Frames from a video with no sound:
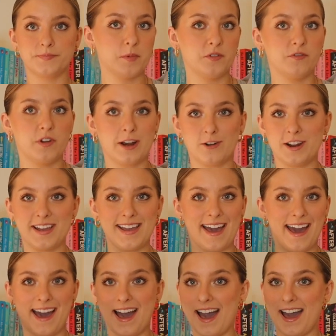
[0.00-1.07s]
I'm a very
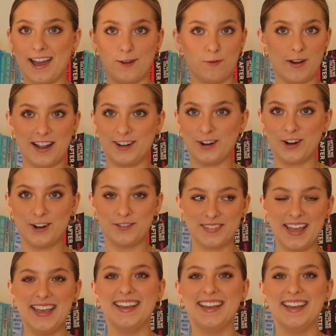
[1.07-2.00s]
high rater.